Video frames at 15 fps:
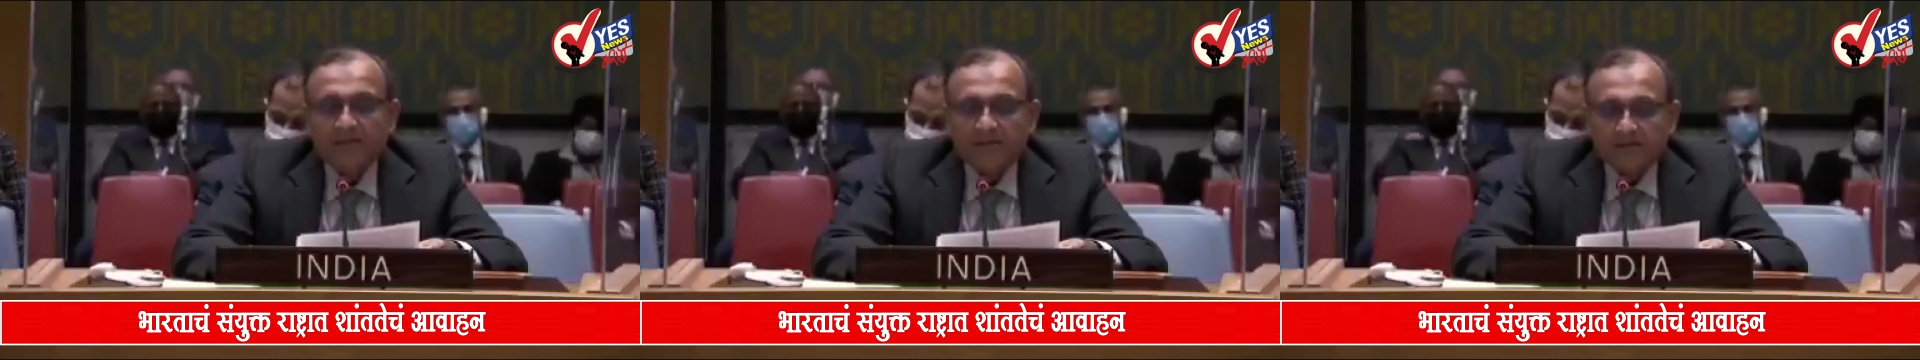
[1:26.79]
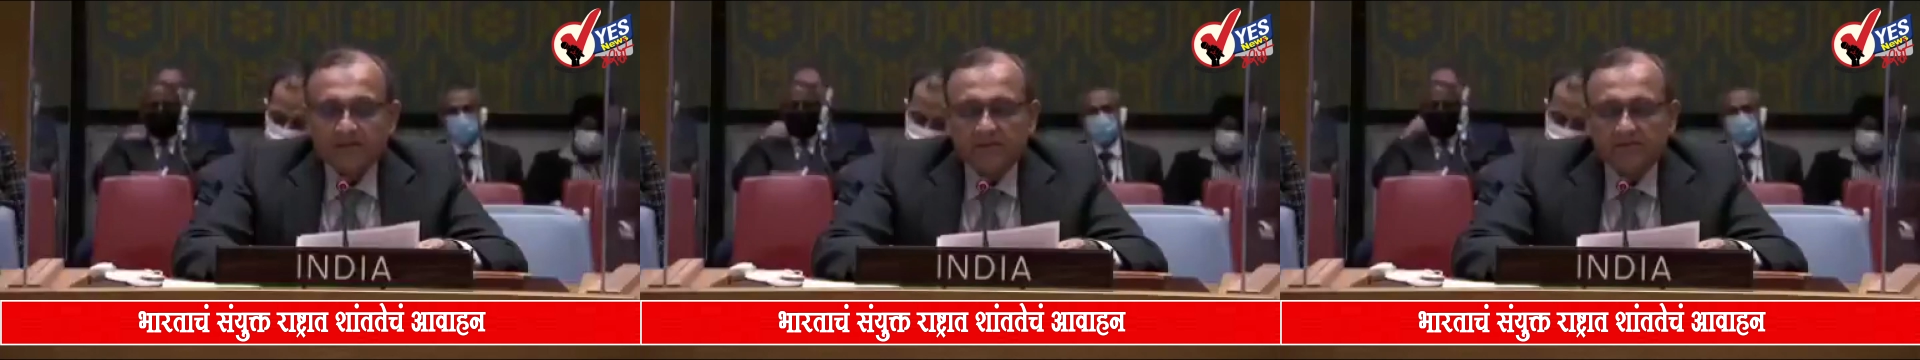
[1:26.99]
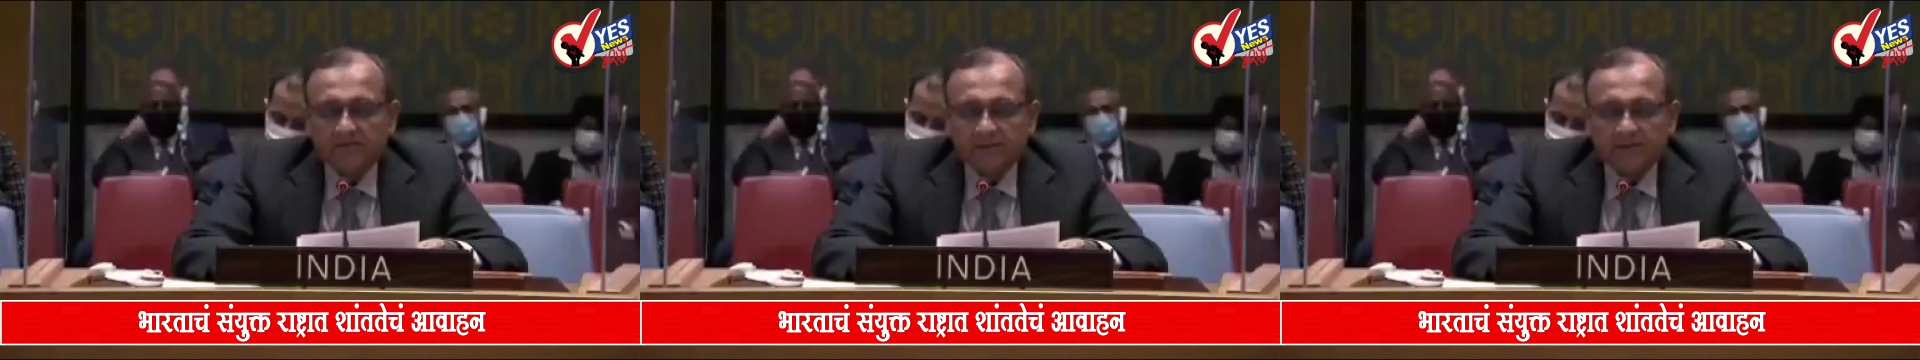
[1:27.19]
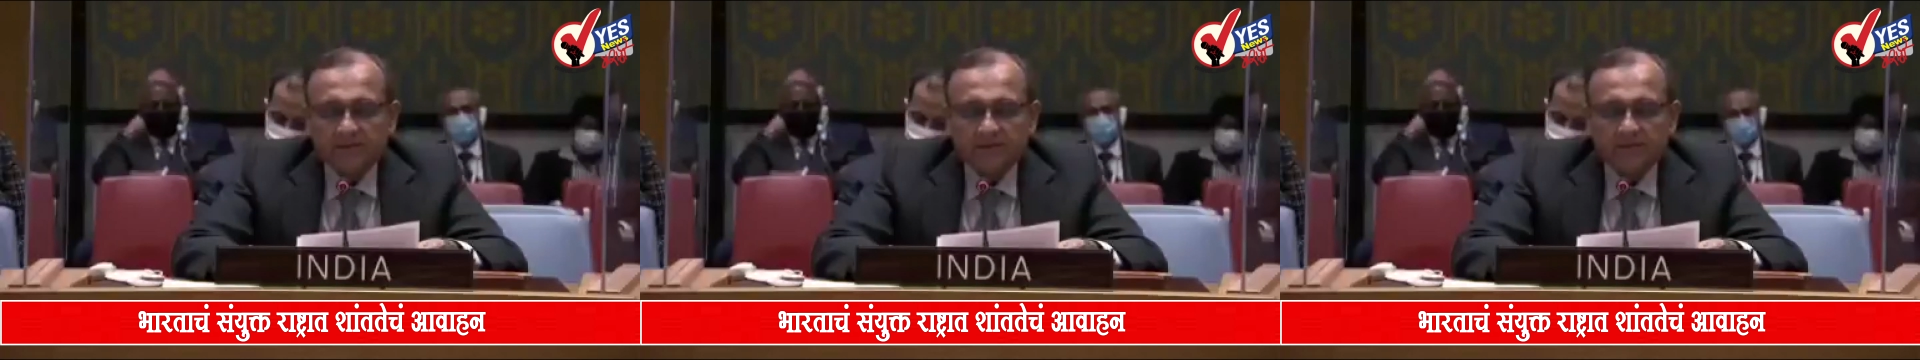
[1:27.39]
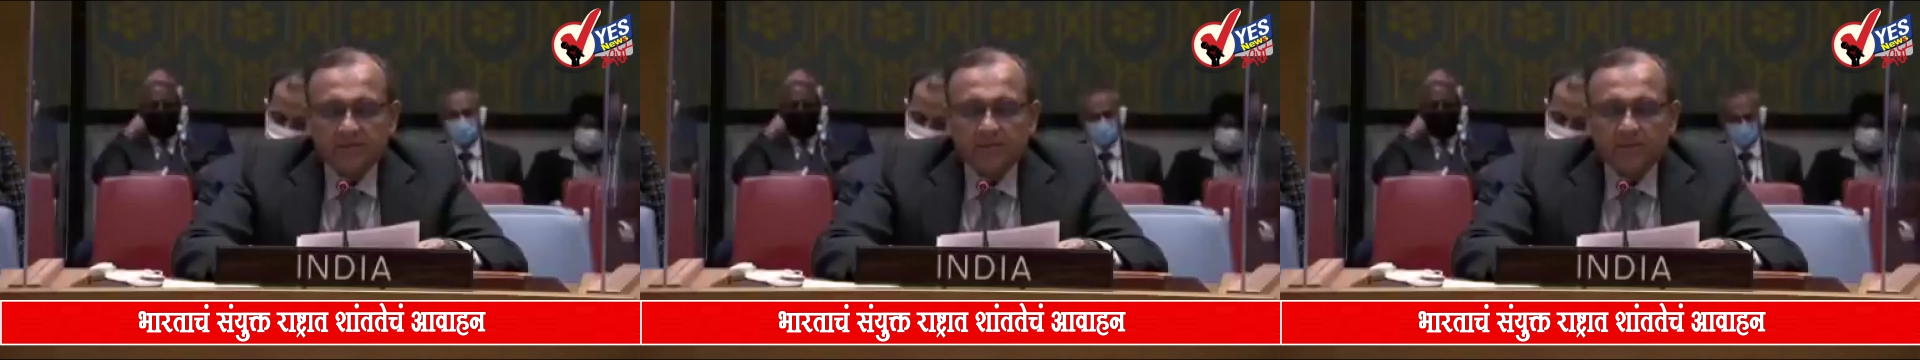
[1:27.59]
greater
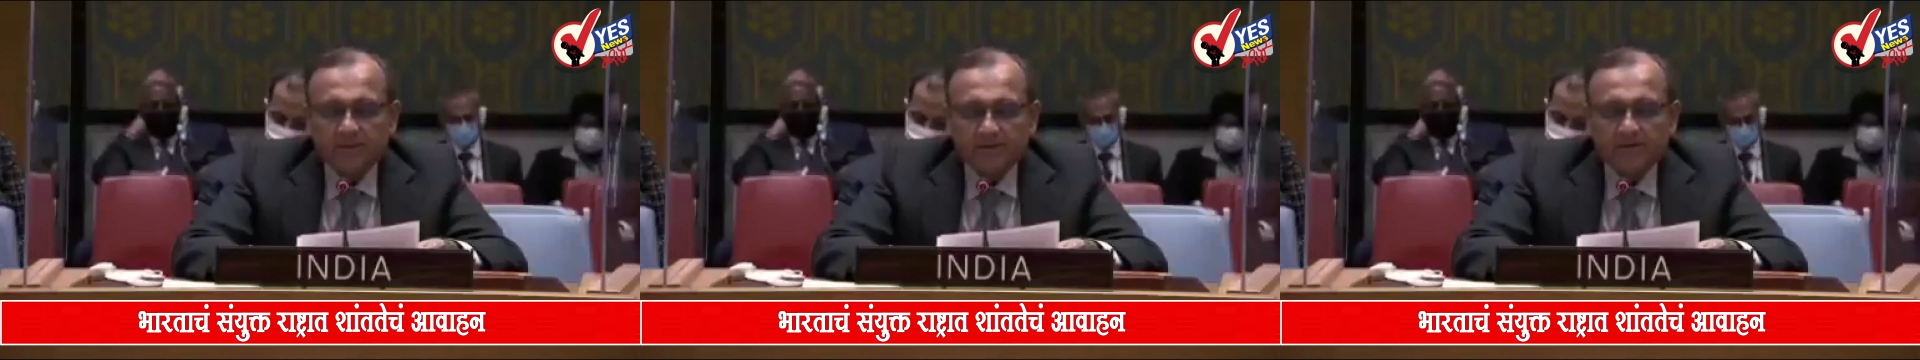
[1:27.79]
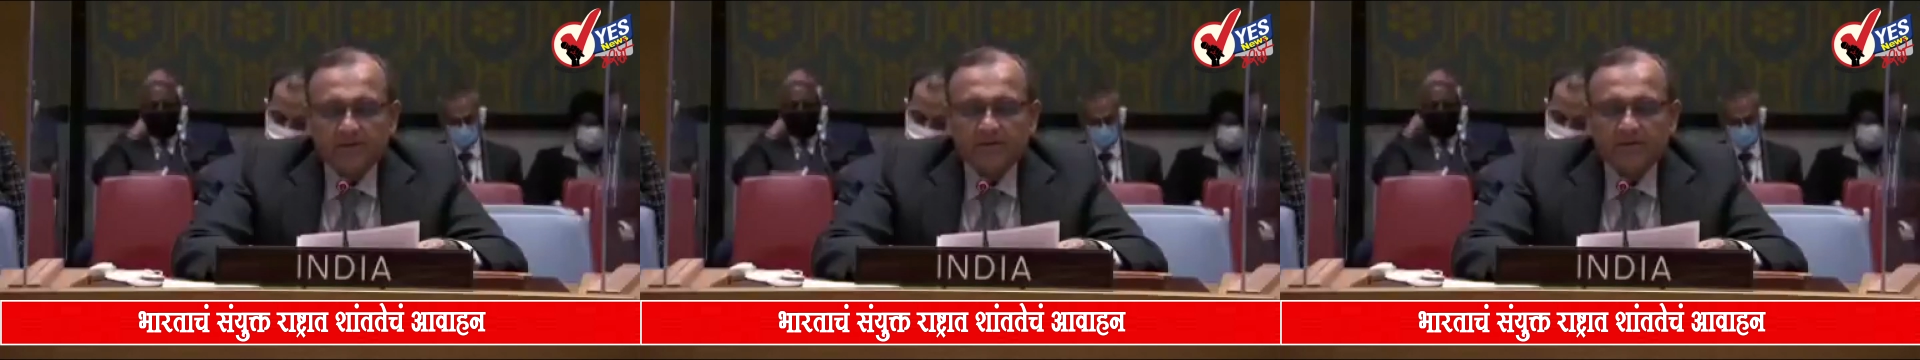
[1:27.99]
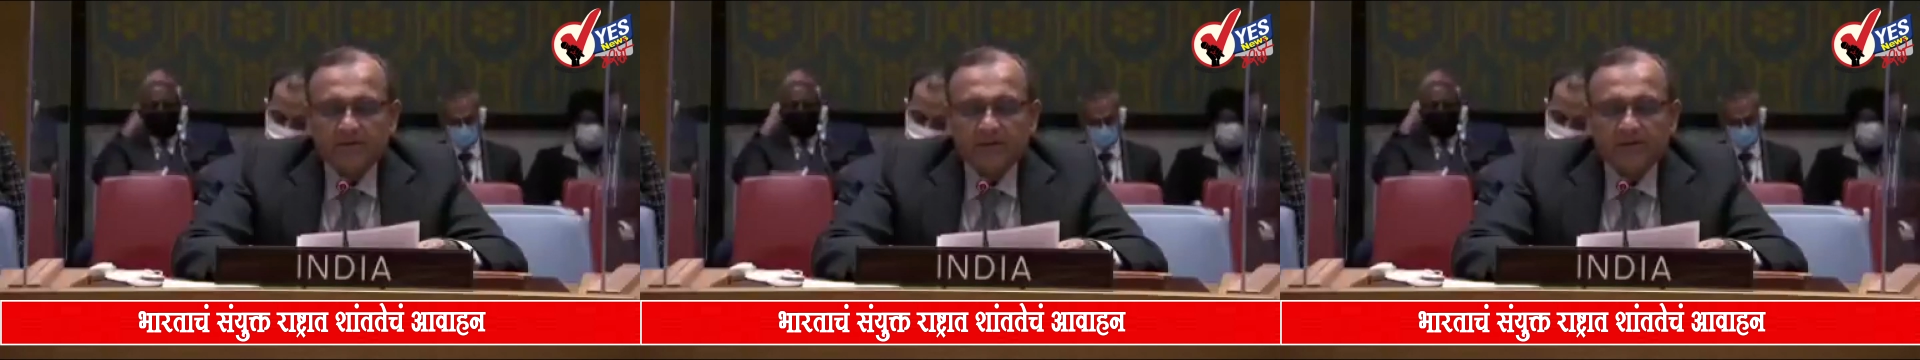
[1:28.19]
efforts to bridge